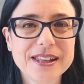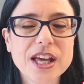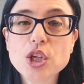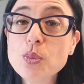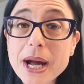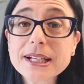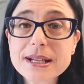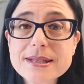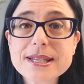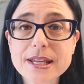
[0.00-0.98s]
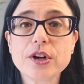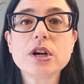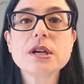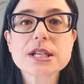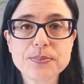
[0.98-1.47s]
you might
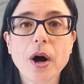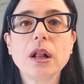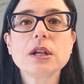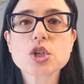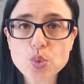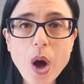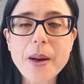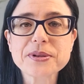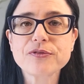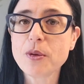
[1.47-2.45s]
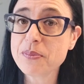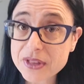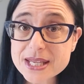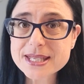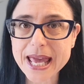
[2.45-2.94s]
consider small swaps from
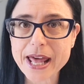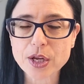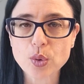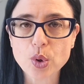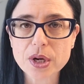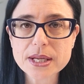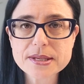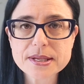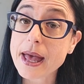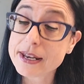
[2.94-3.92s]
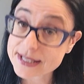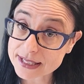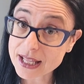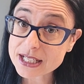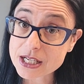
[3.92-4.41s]
these categories and
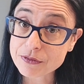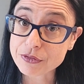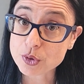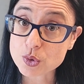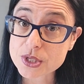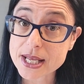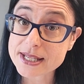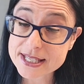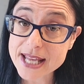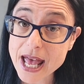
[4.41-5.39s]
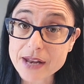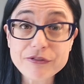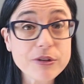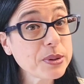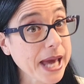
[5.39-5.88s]
selecting foods
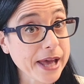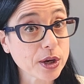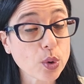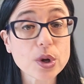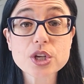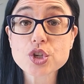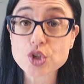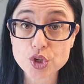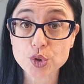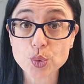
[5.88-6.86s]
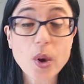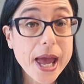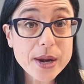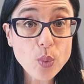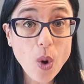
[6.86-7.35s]
instead from categories 2
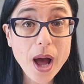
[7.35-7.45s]
and